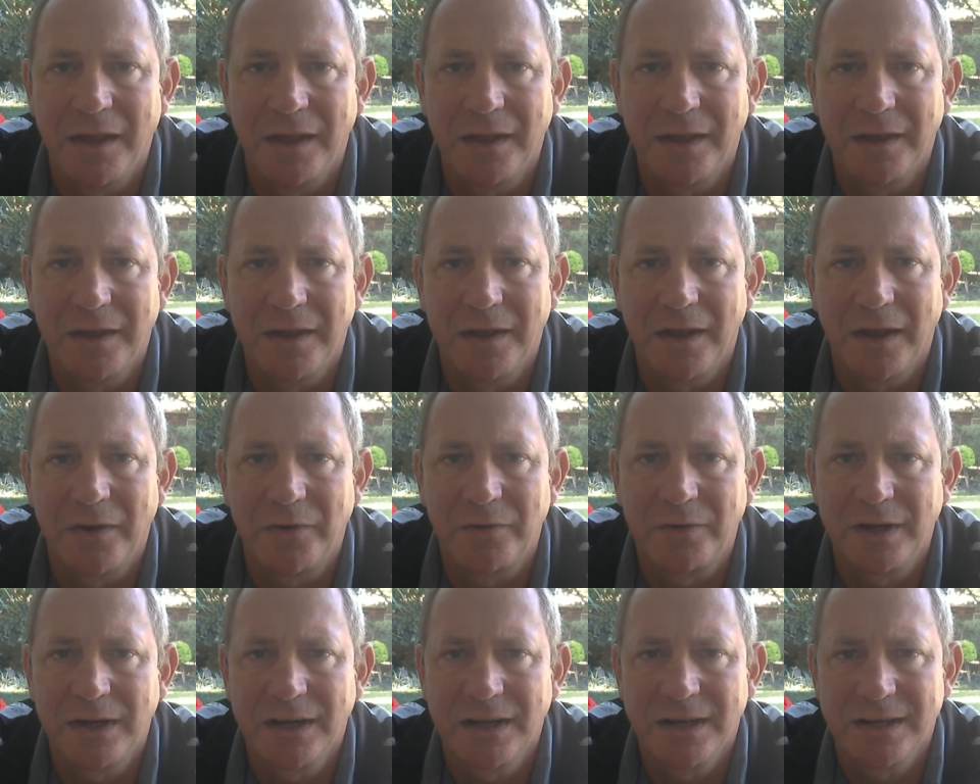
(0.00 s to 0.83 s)
I
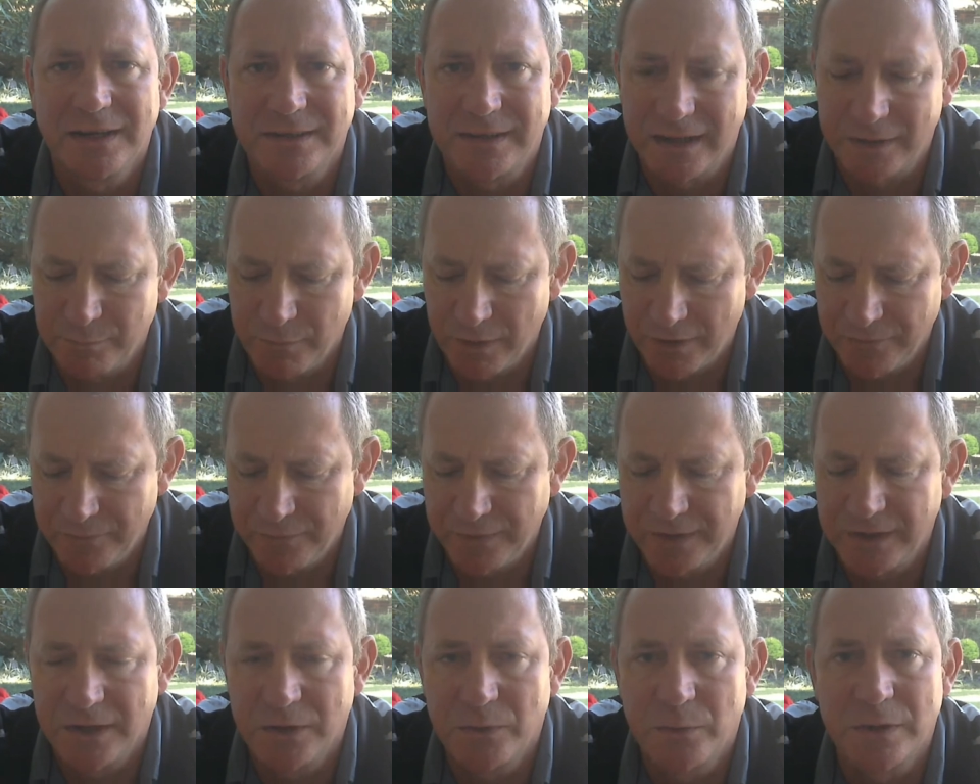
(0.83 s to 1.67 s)
realized that my
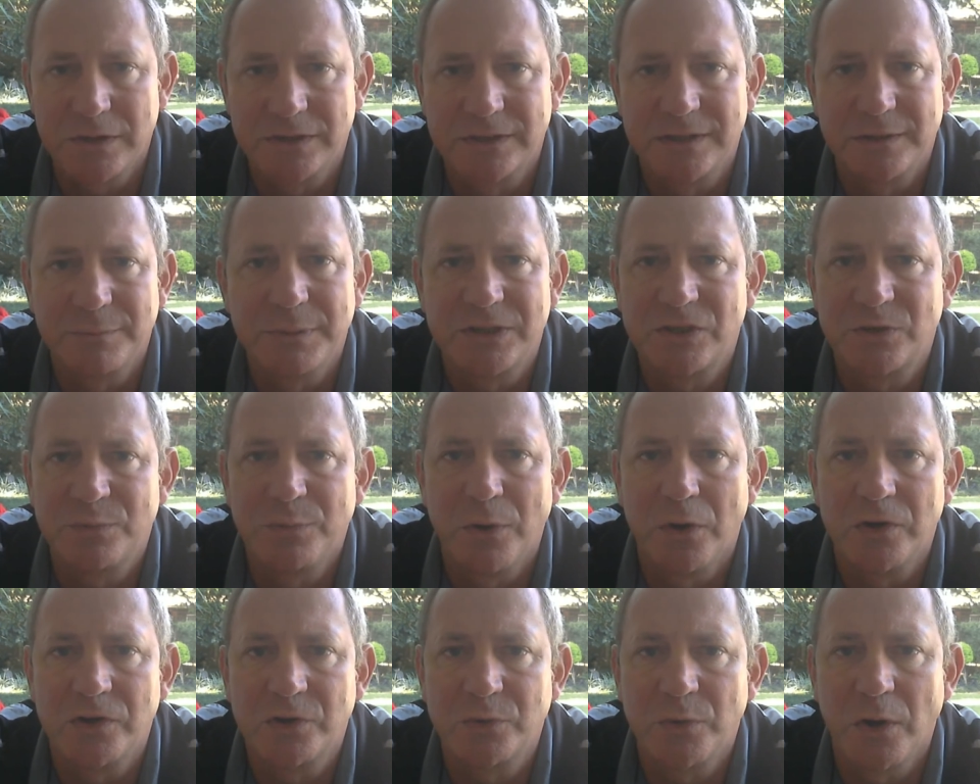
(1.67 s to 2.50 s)
finger was a bit
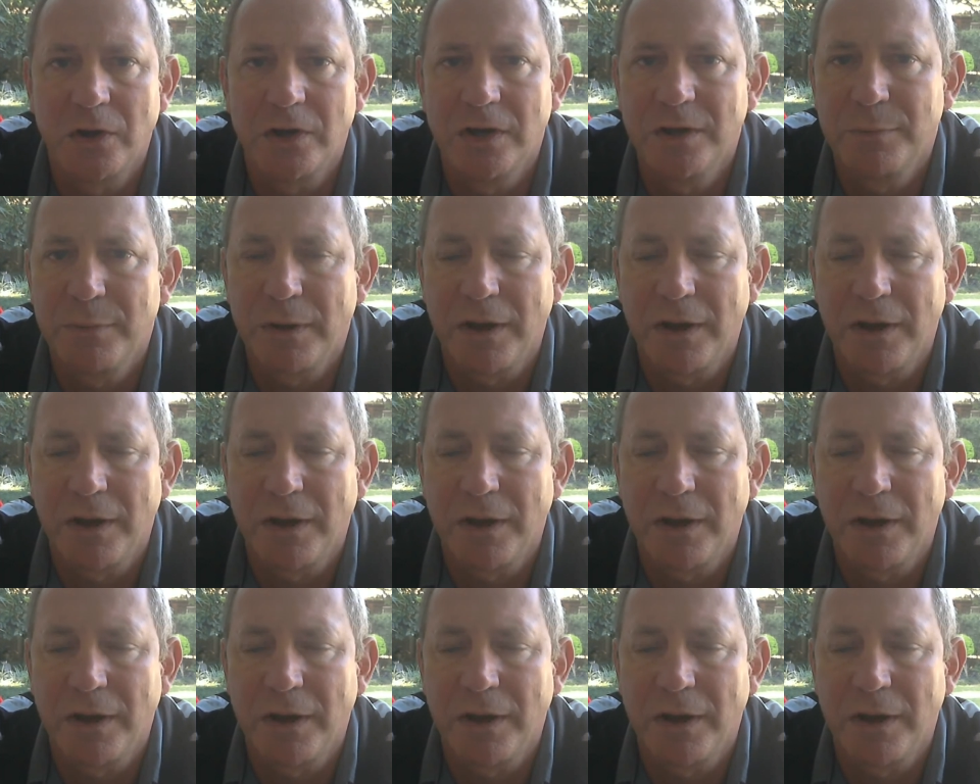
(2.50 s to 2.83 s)
swollen,